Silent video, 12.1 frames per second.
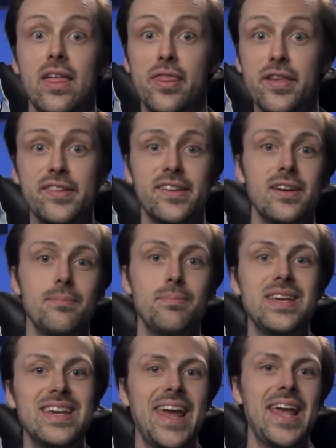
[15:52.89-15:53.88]
This can
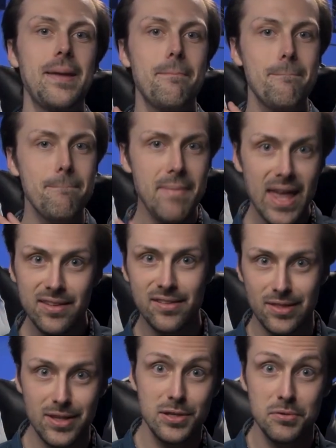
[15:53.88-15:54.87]
be
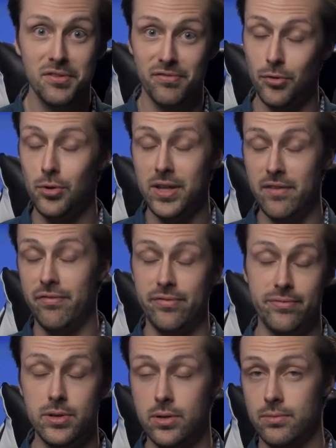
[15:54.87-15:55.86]
immensely useful
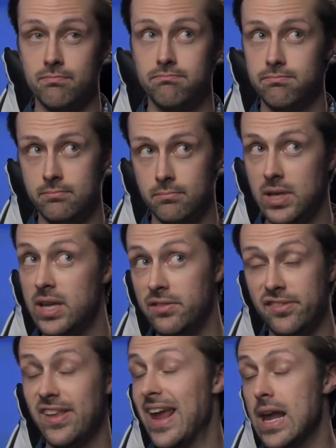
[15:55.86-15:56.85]
if you're
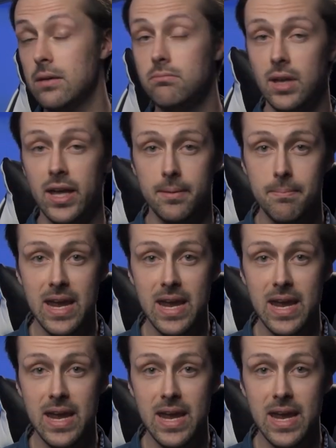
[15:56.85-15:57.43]
insane, like